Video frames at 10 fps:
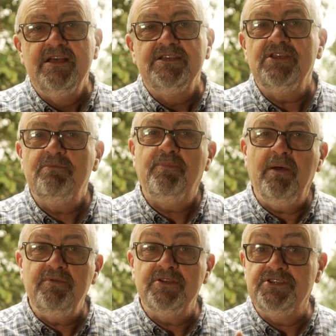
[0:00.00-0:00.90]
So
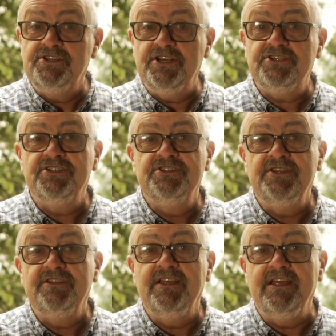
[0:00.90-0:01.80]
pop your suggestions
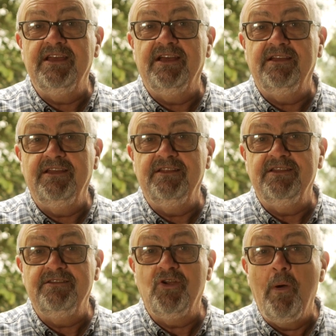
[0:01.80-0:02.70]
in
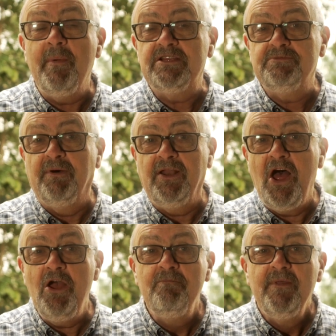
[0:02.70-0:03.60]
the comments
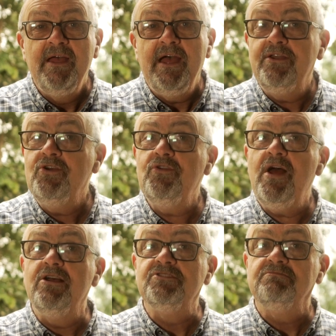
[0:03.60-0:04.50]
below, and who
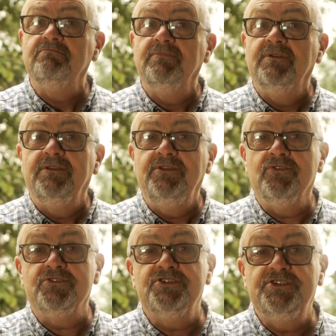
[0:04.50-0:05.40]
knows,
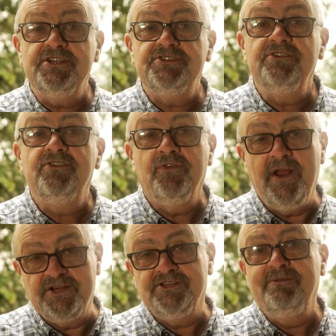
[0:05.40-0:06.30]
your suggestion could
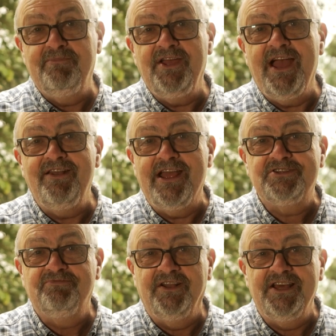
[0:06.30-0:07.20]
actually be our
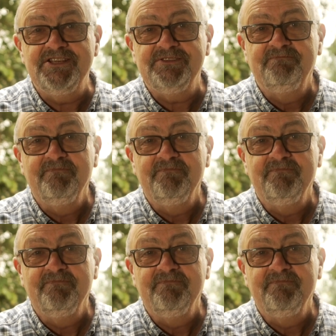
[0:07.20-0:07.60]
next release.